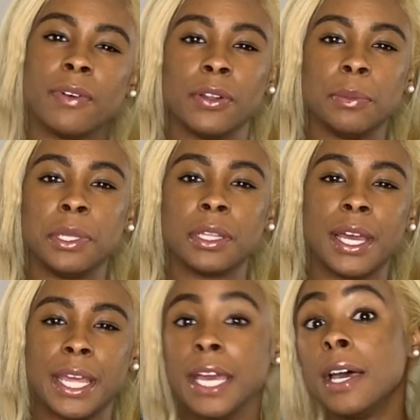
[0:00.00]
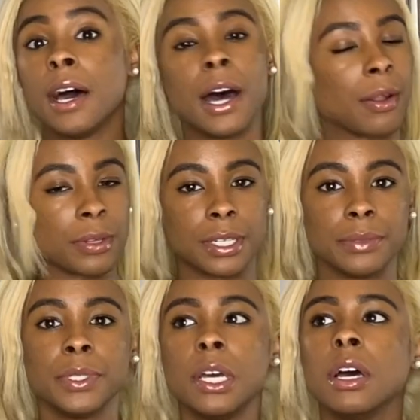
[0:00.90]
phone to be light. I don't
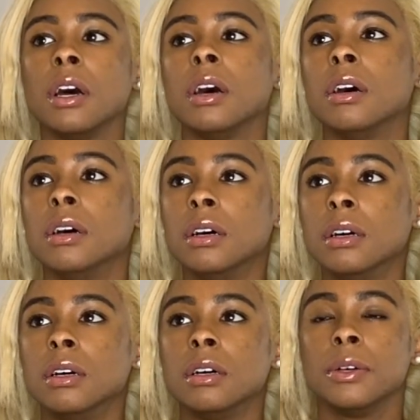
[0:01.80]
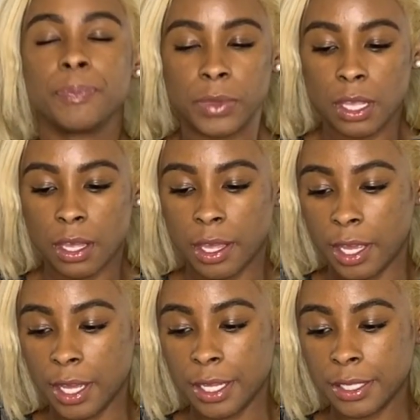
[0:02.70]
know.
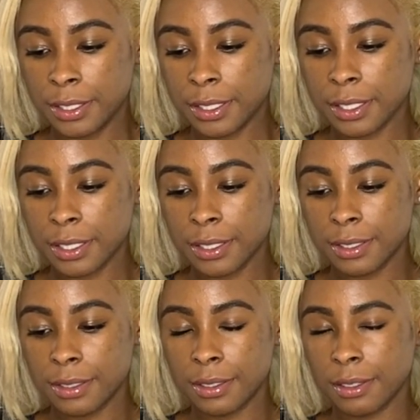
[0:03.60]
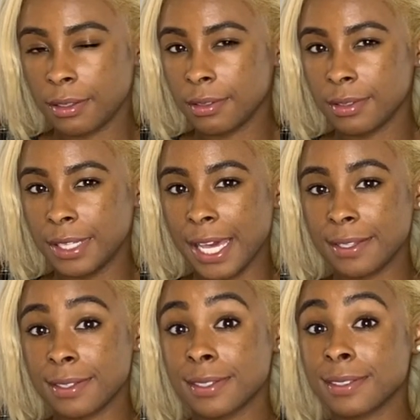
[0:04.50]
And
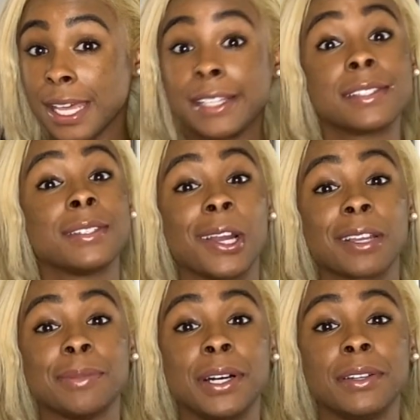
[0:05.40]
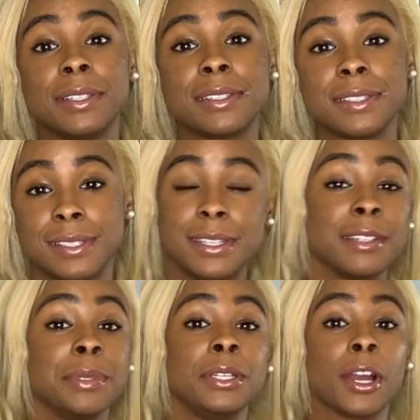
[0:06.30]
that's dark mode. It's
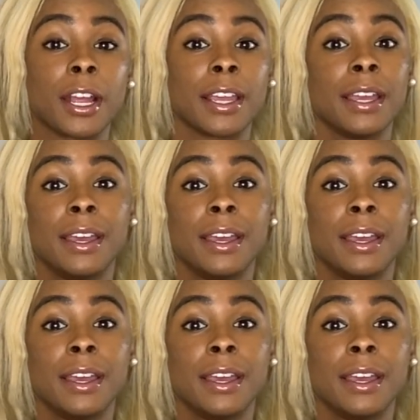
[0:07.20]
going to be dark.